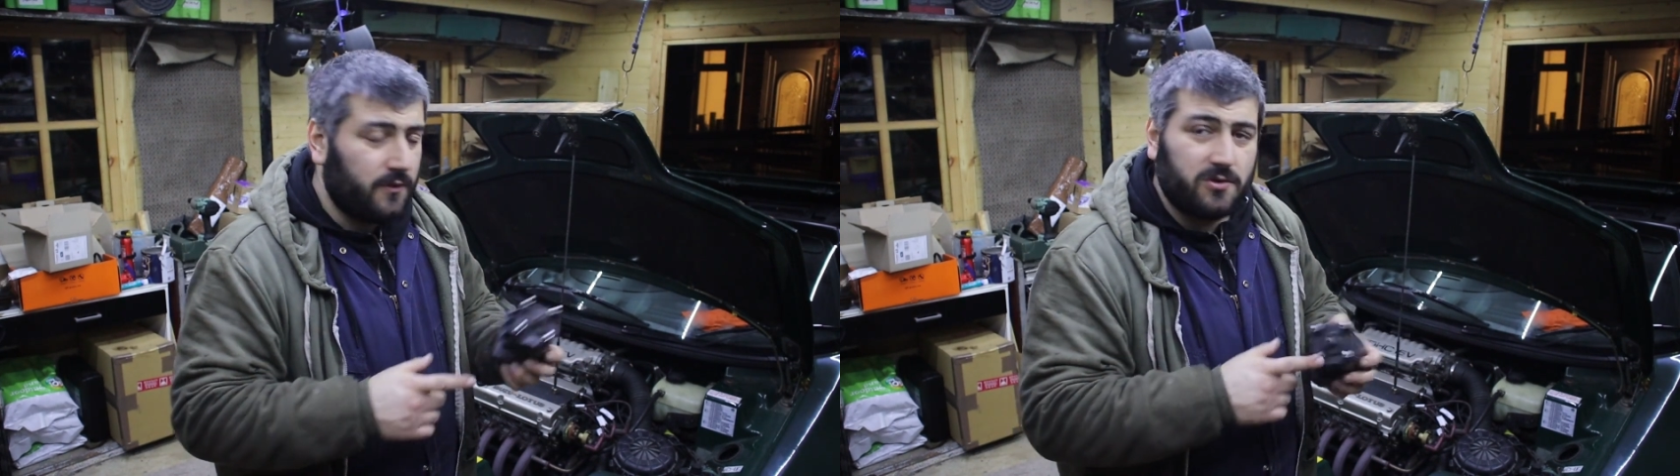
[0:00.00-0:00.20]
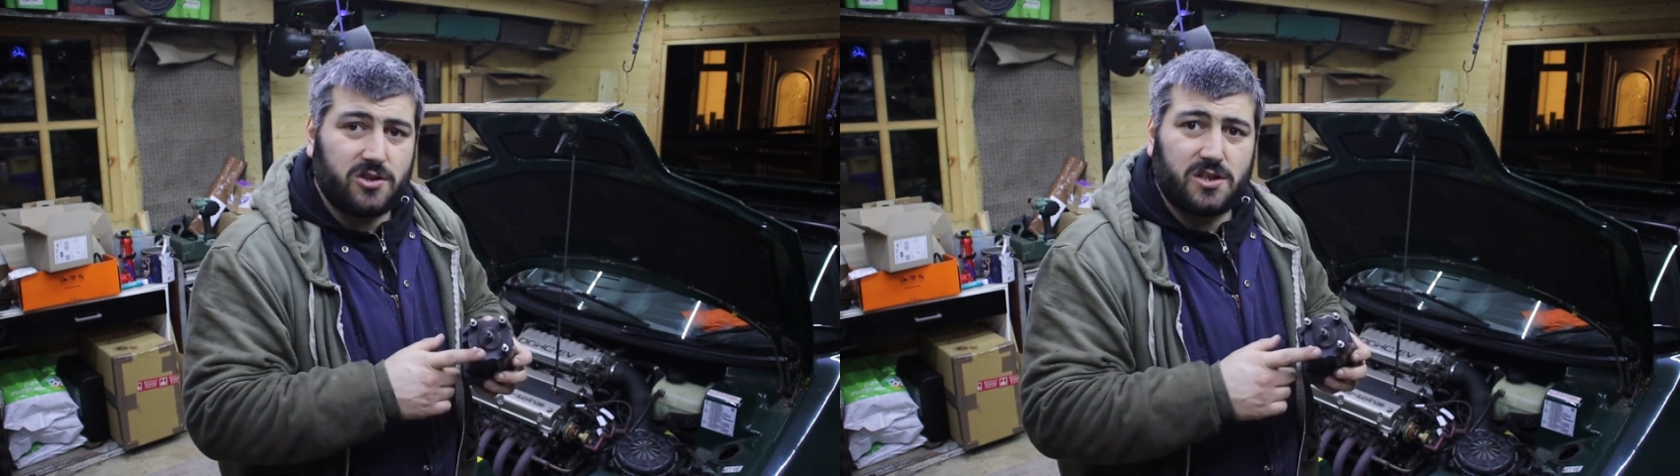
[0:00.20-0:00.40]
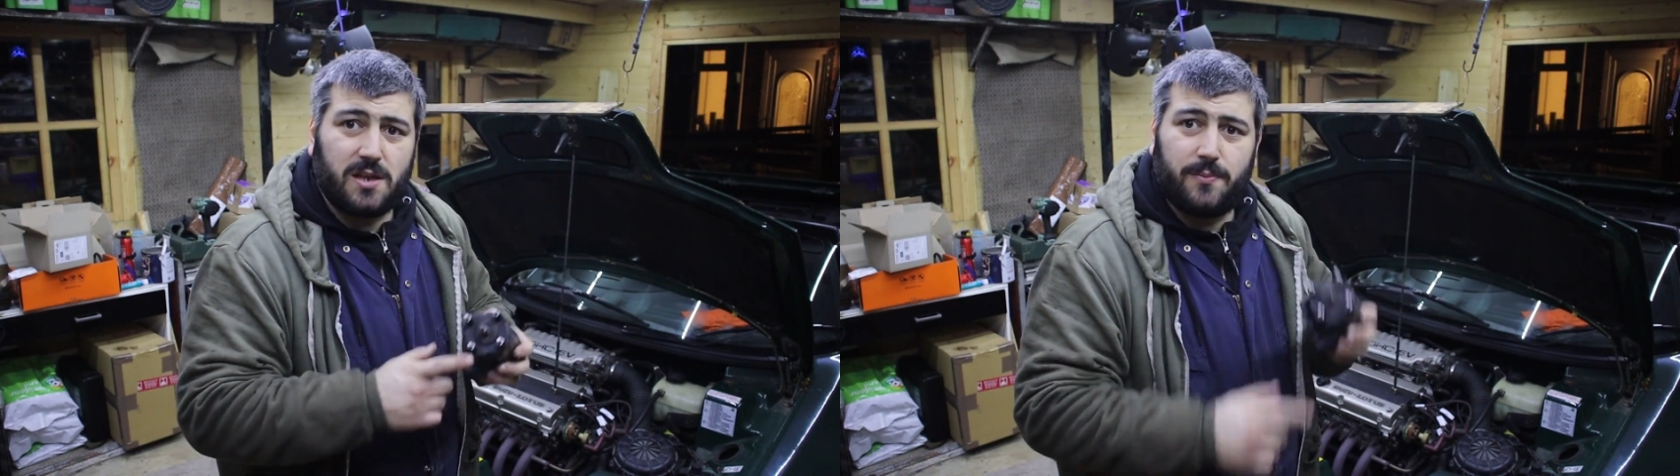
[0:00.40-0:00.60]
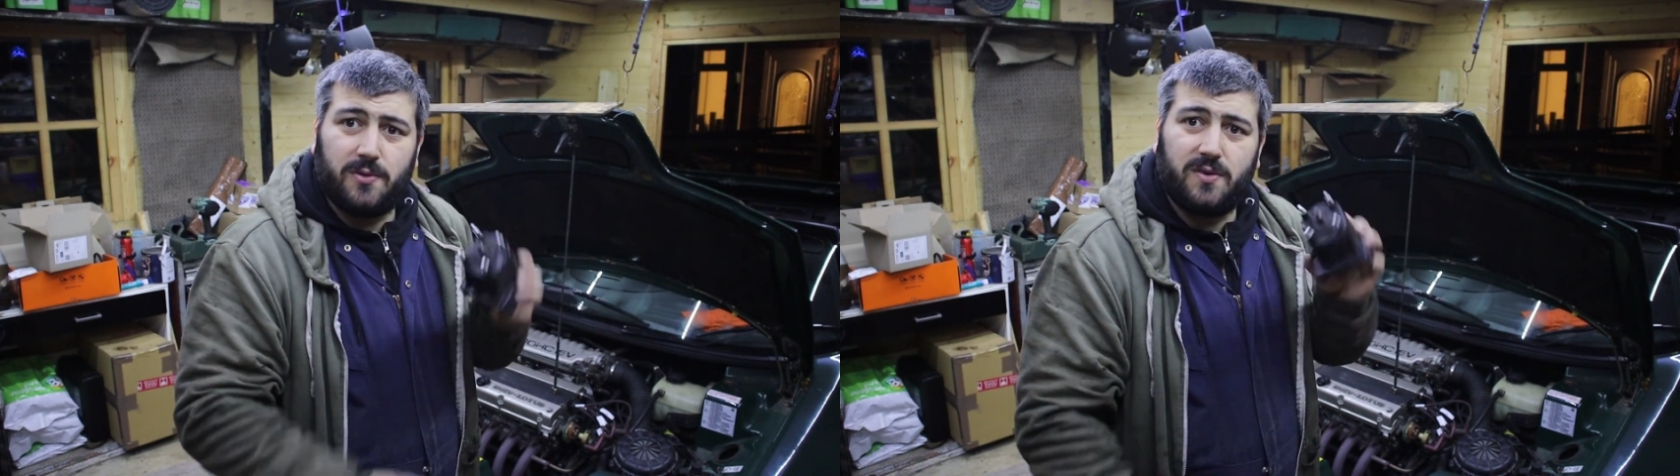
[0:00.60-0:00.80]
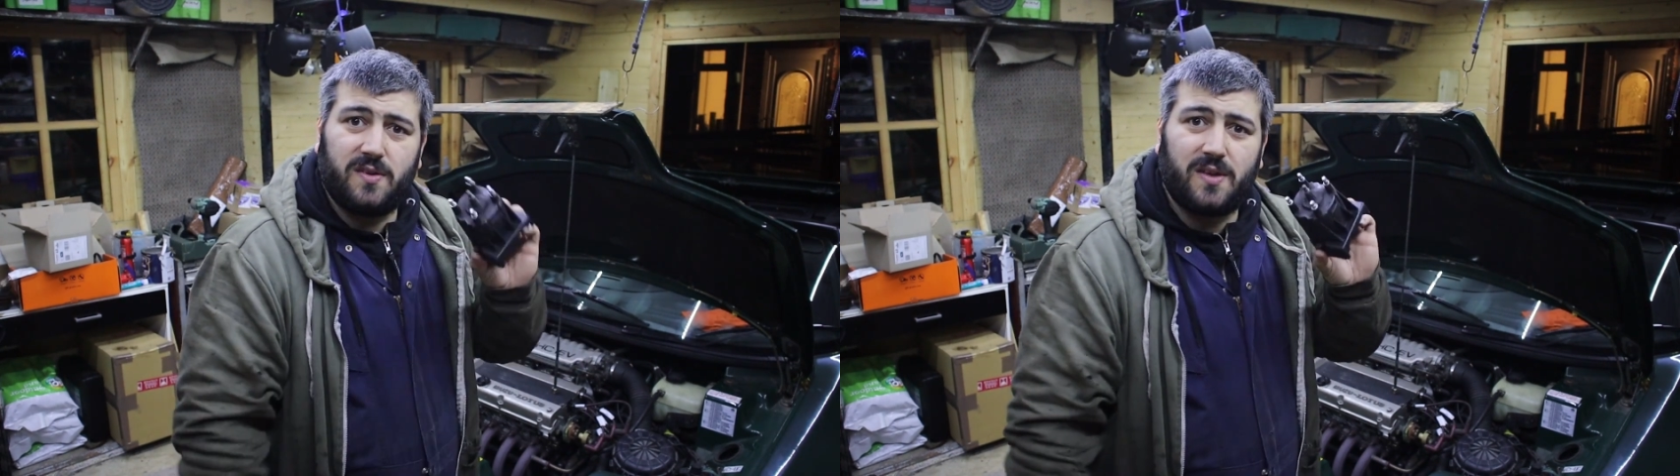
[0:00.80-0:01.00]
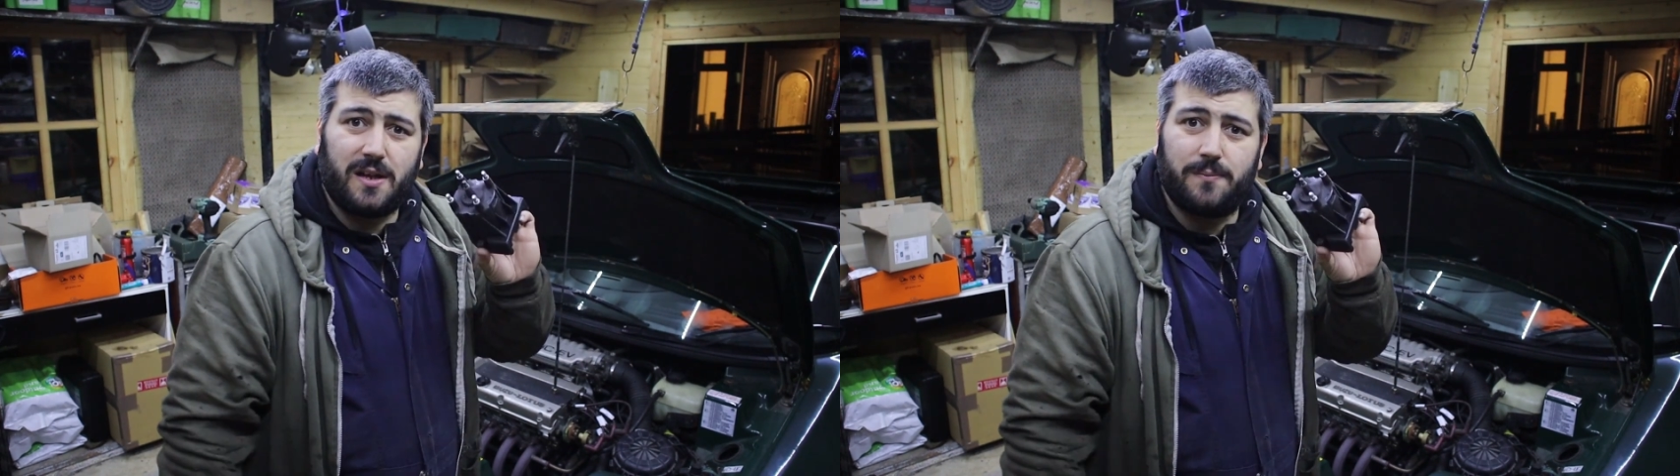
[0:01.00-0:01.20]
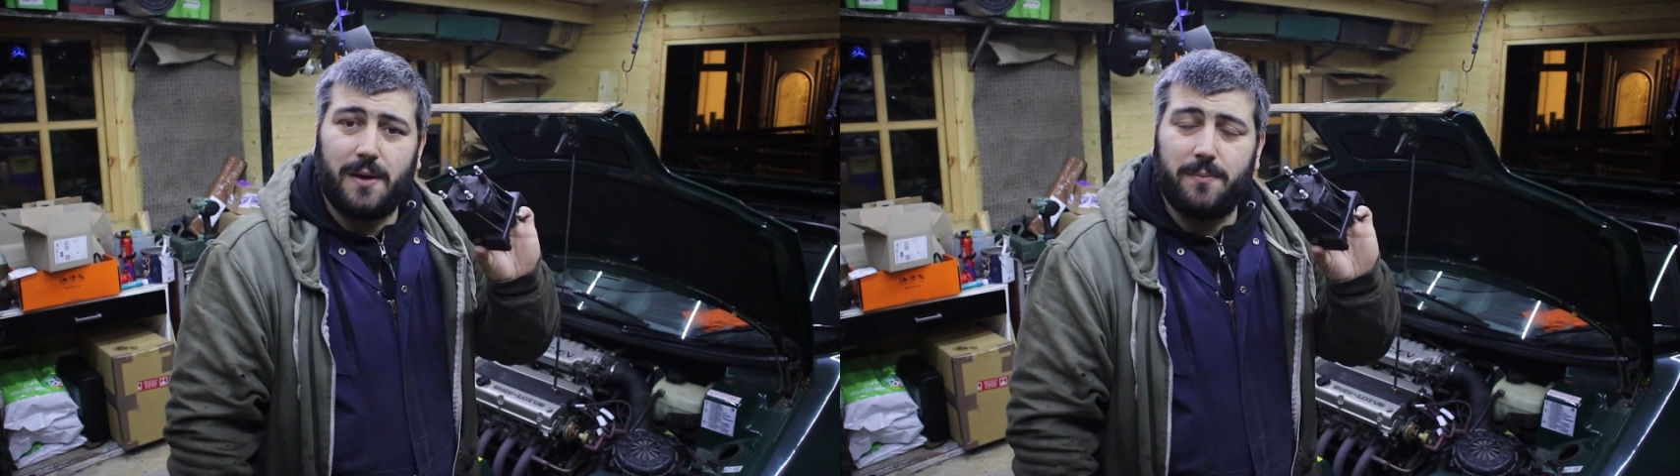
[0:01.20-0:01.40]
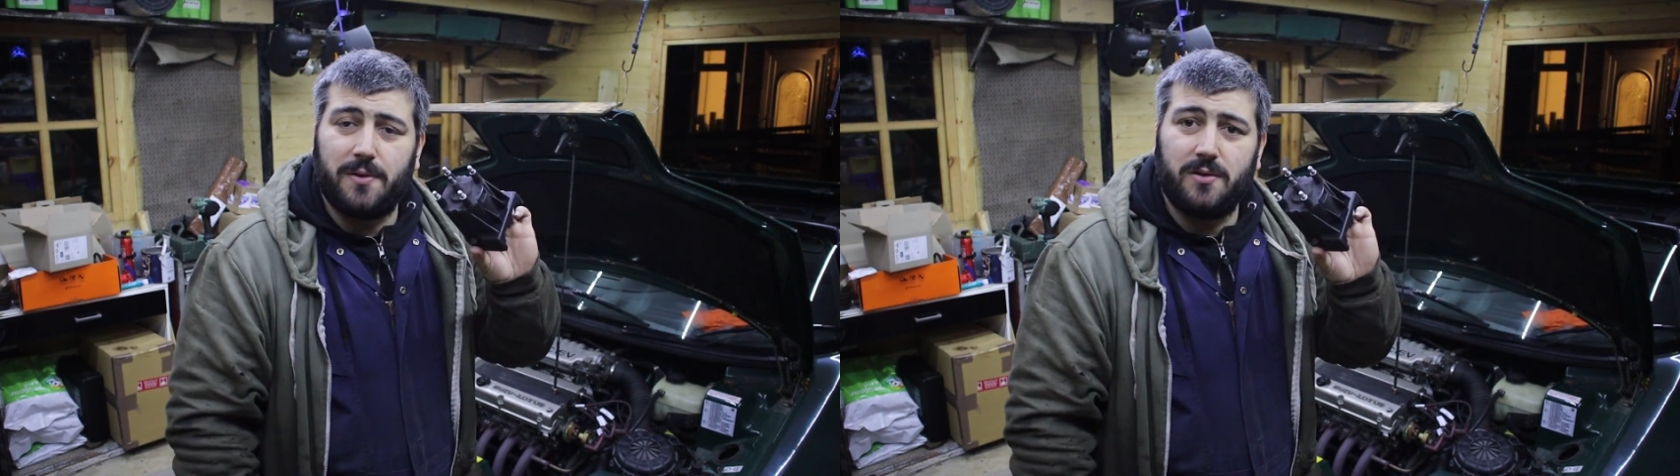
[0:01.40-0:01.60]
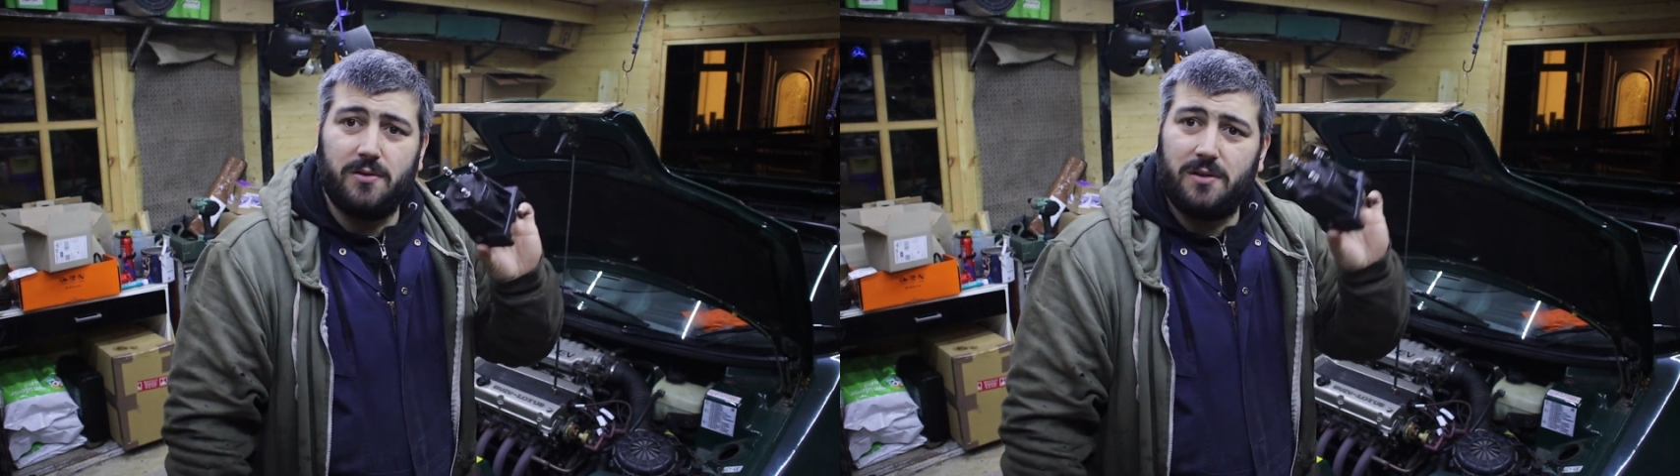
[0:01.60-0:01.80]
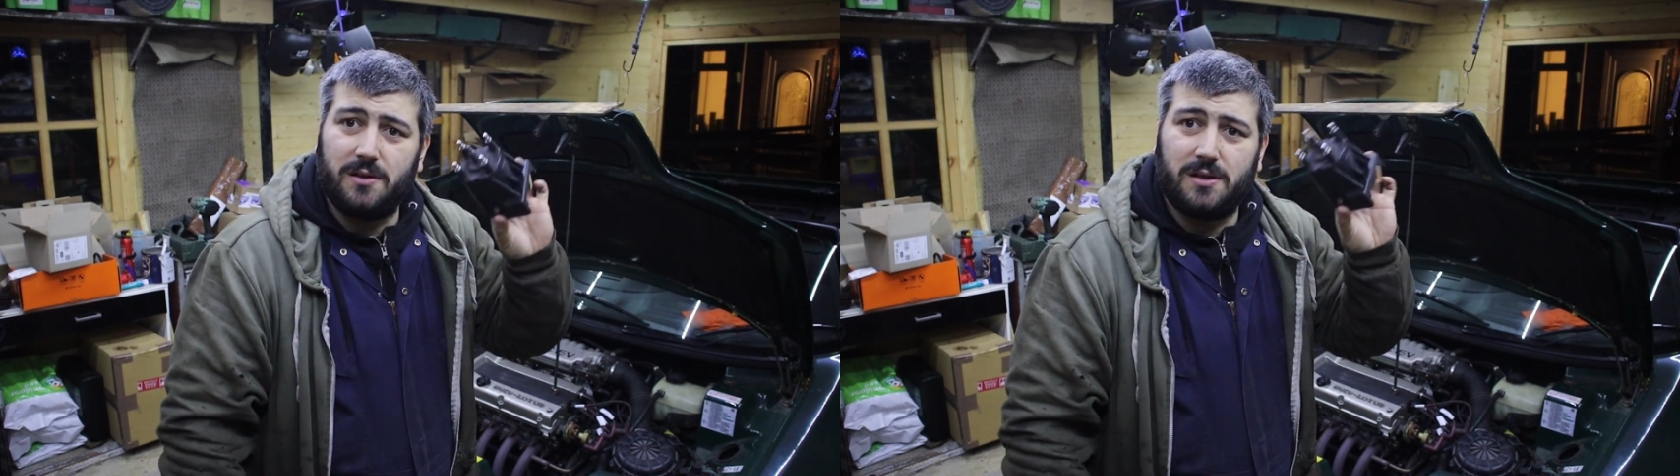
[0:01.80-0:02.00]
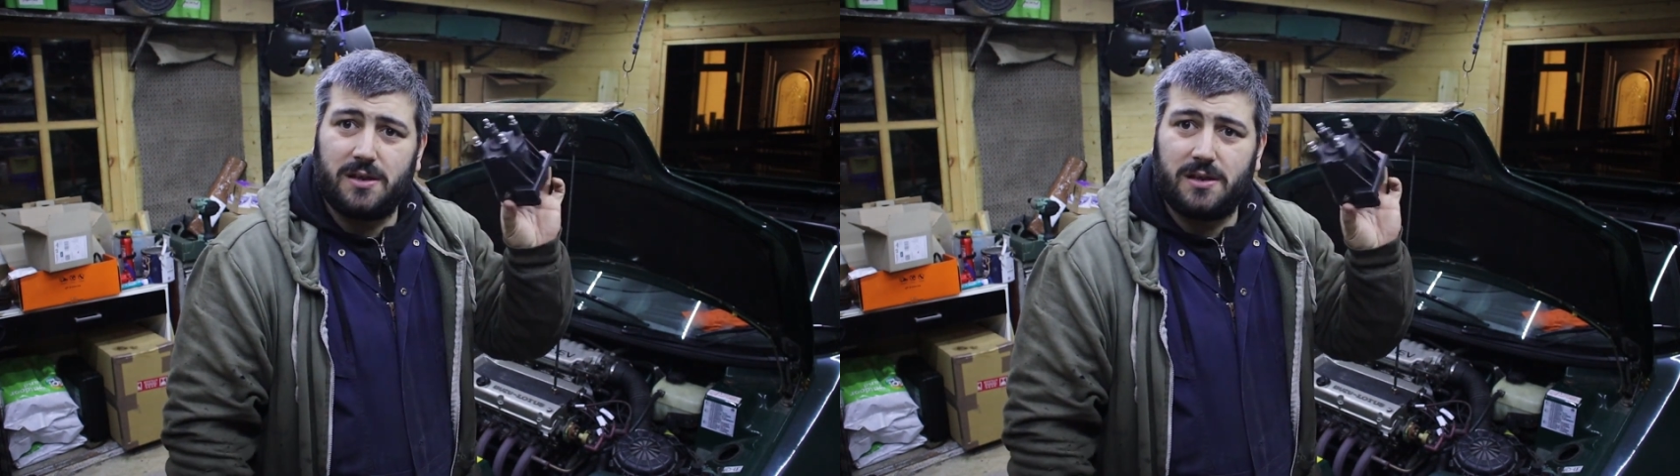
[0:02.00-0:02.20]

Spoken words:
you just keep using sandpaper, you can